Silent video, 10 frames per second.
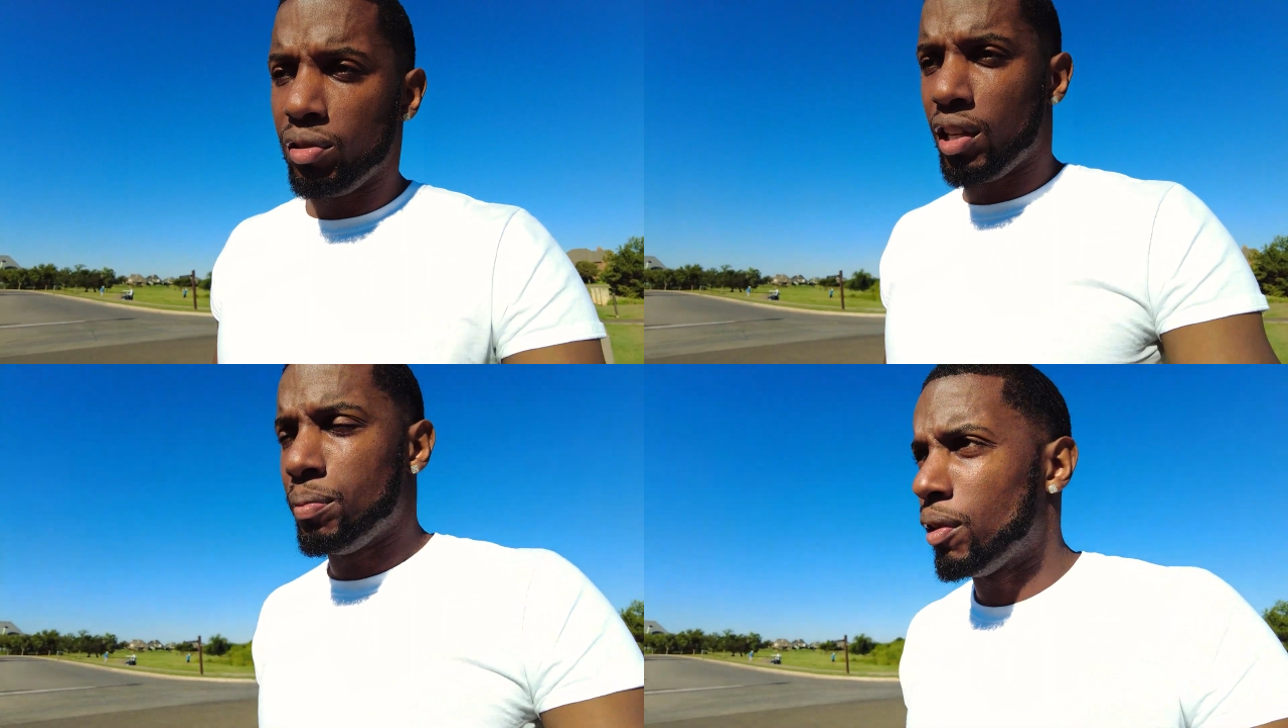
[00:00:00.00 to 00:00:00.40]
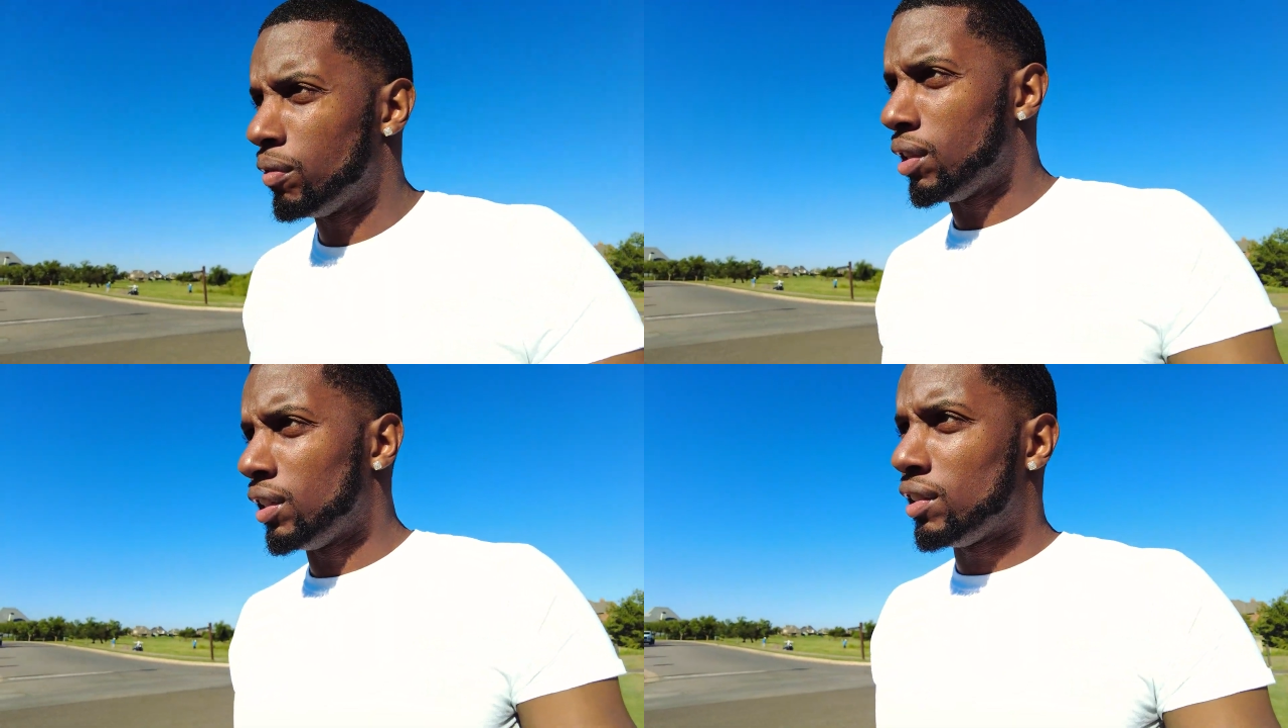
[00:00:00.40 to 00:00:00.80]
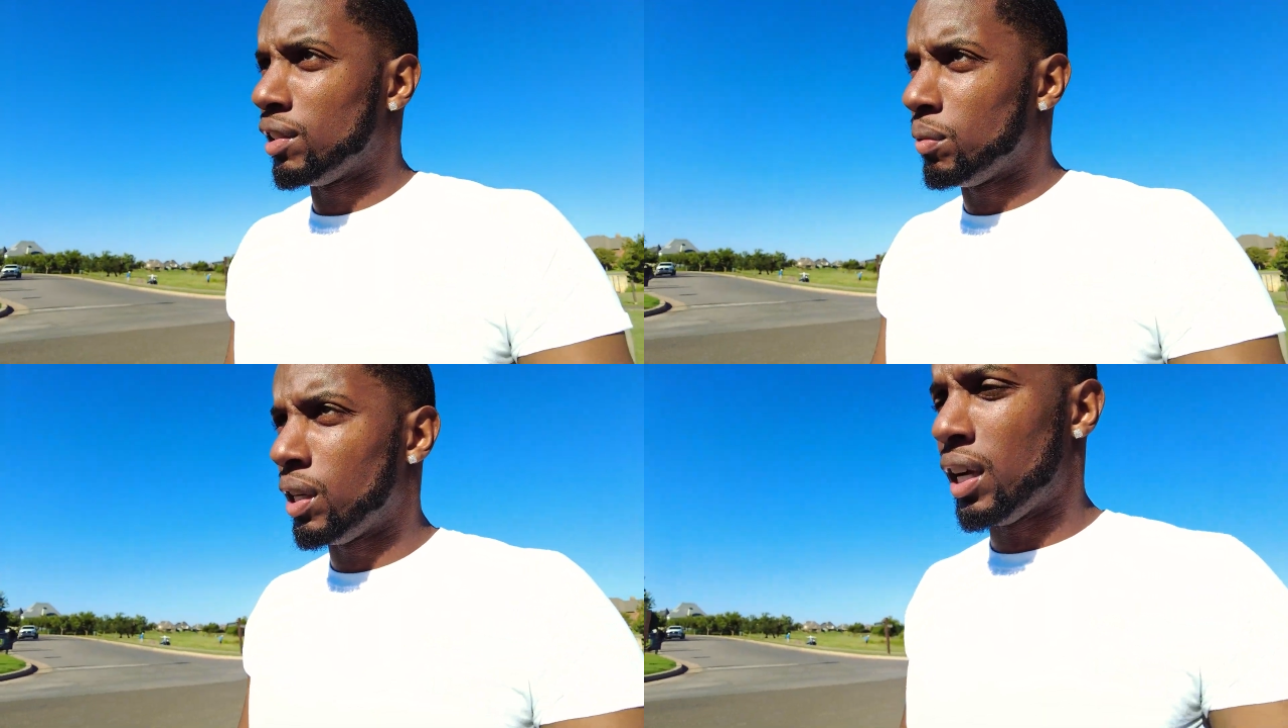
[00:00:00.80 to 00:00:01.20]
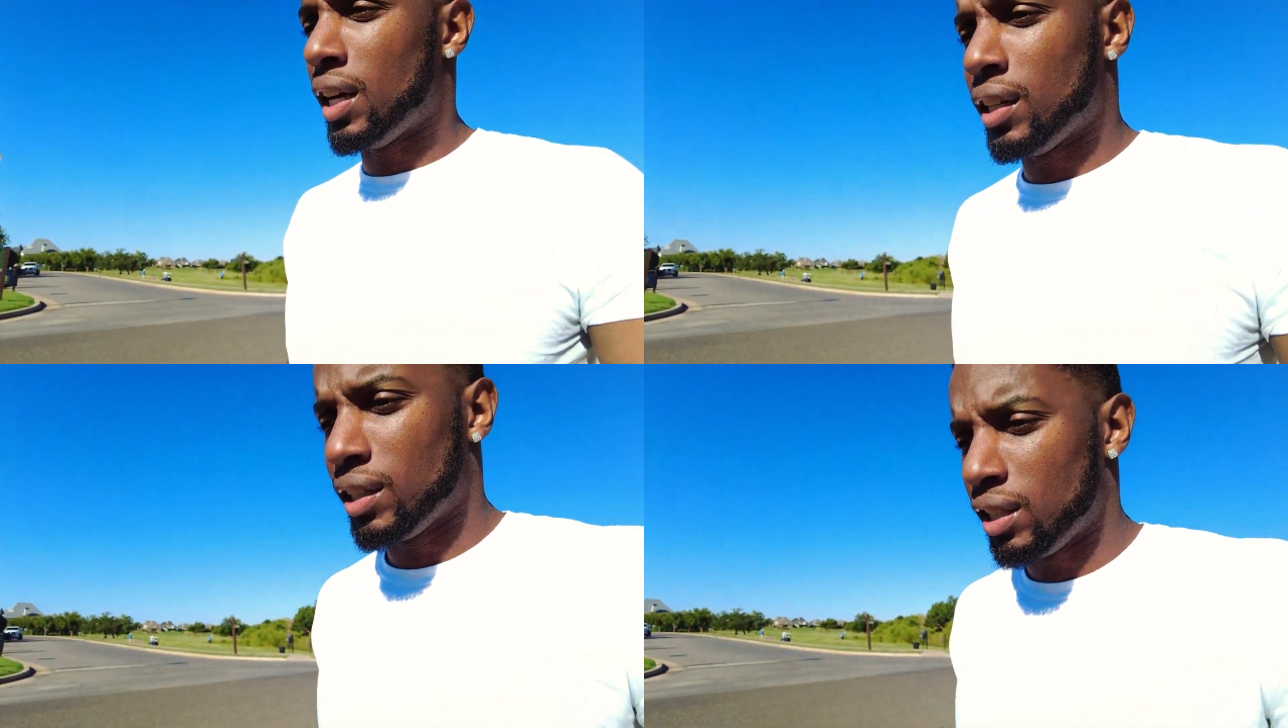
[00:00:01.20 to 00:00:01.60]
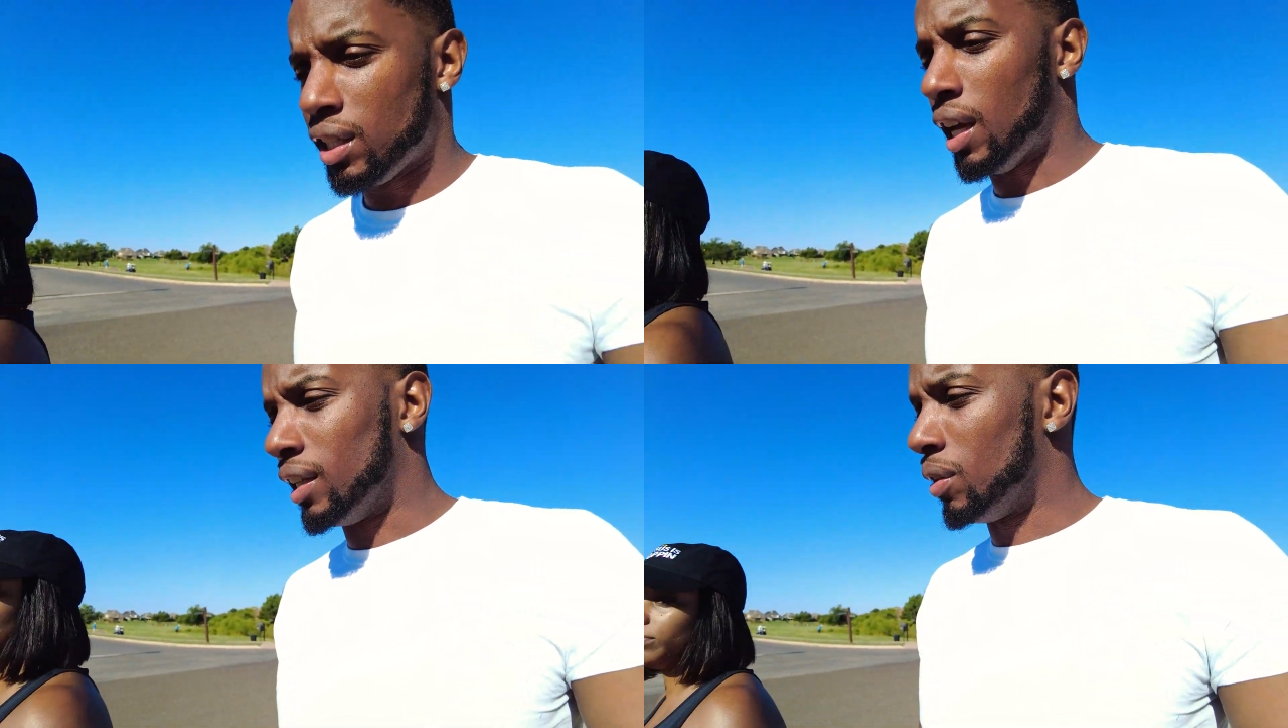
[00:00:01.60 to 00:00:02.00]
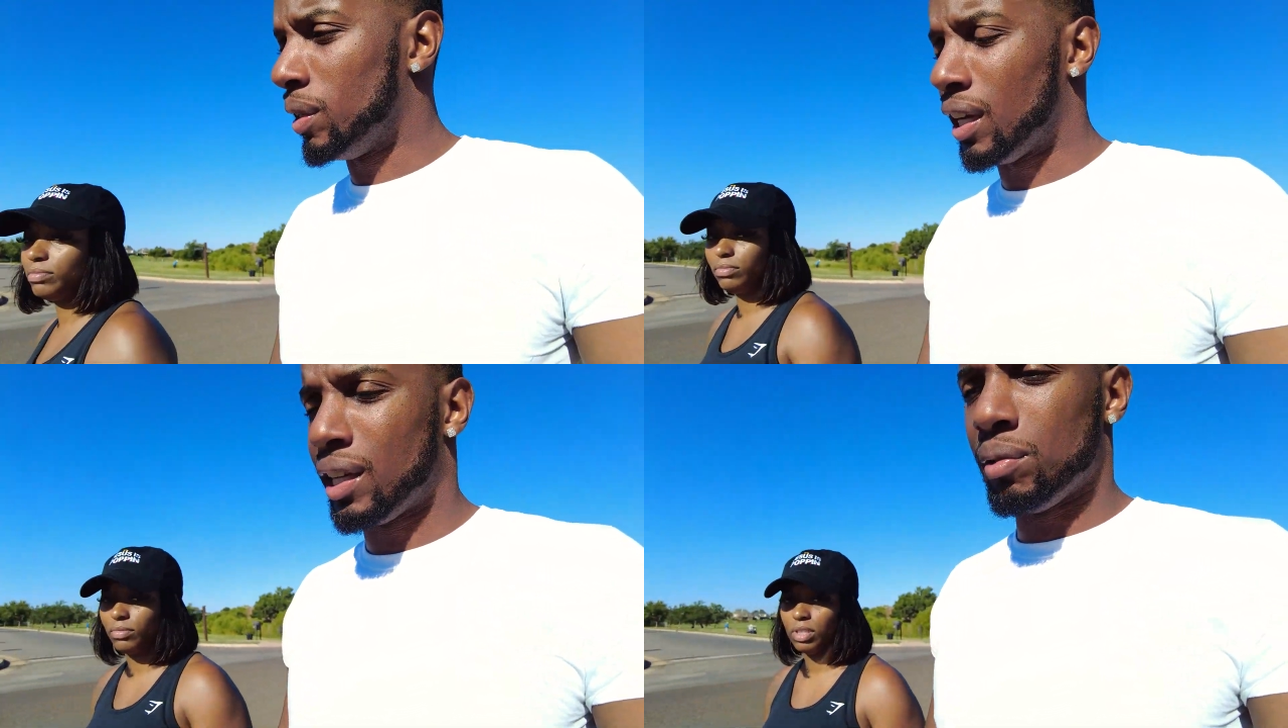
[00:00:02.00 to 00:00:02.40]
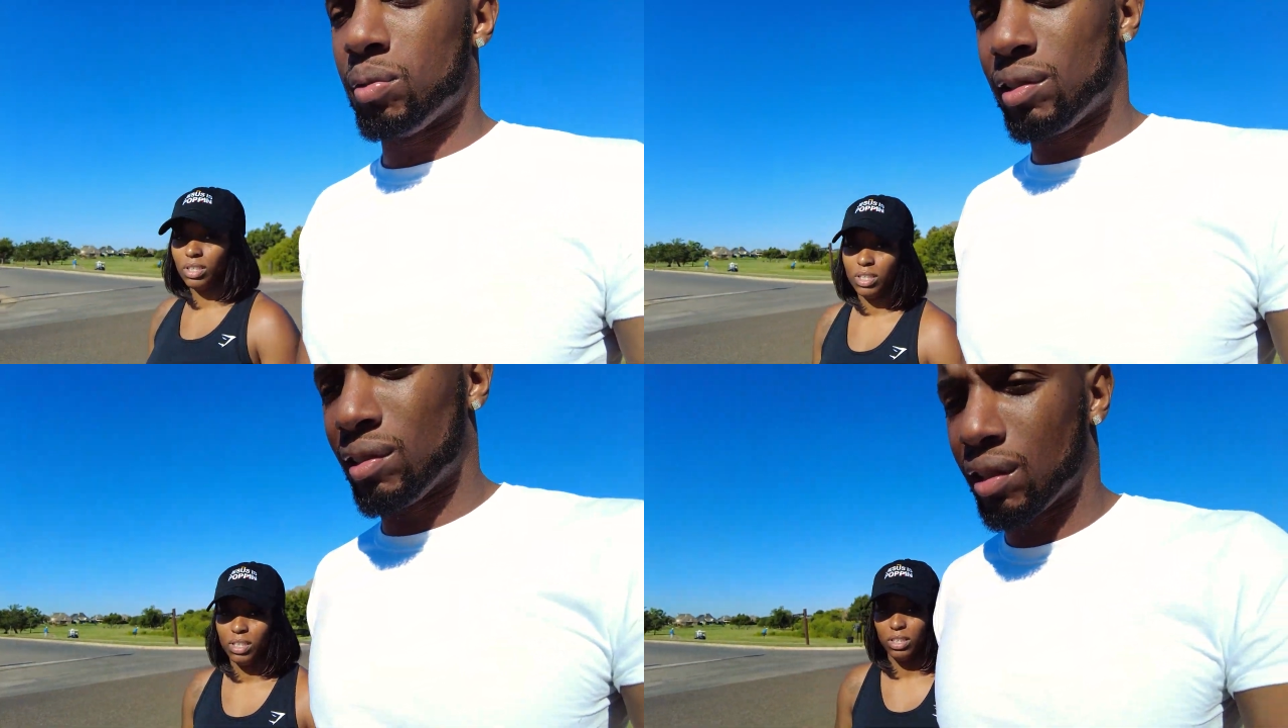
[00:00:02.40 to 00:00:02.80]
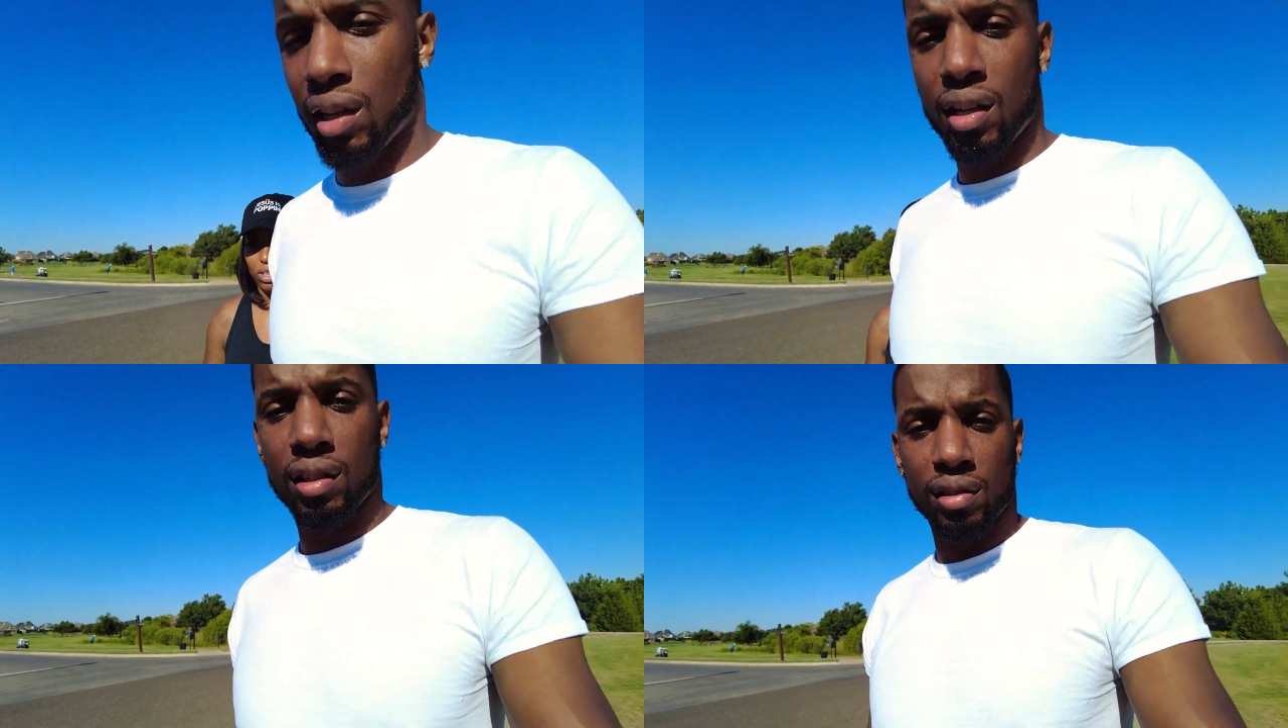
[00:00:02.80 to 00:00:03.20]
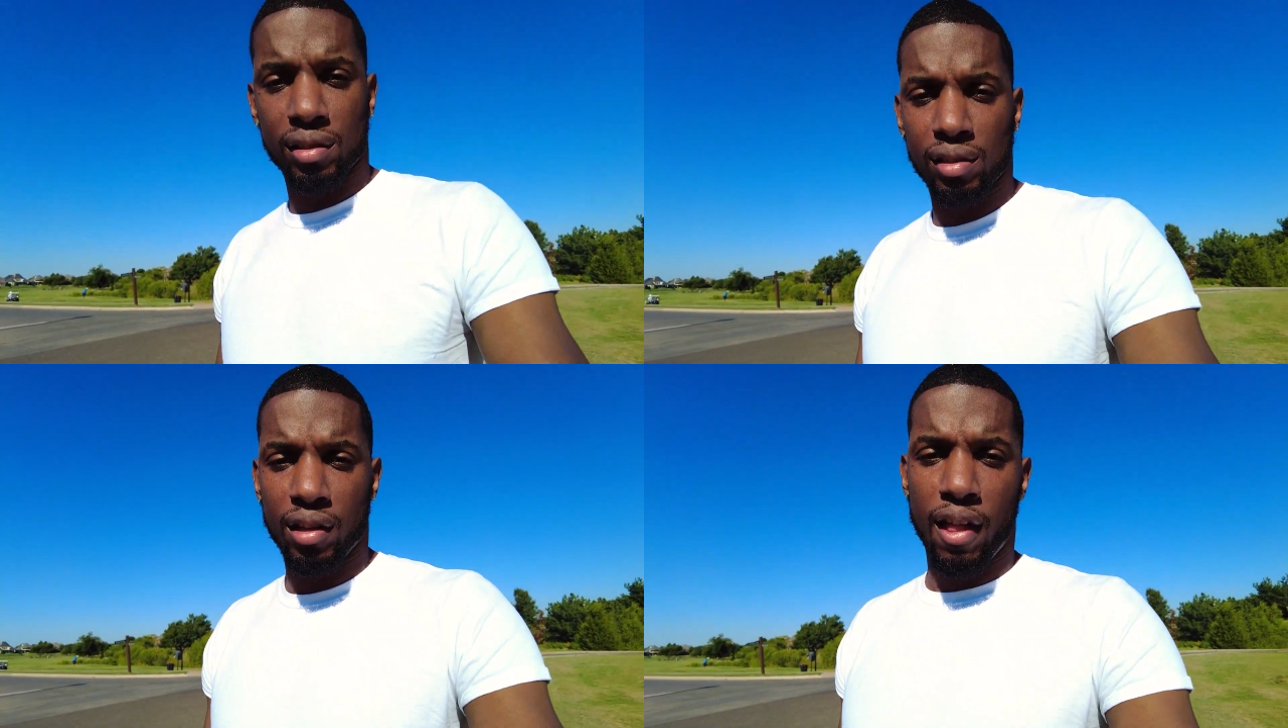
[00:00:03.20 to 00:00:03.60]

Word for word: that you keep your relationship with God lit. I know we gotta keep switching sides. Look.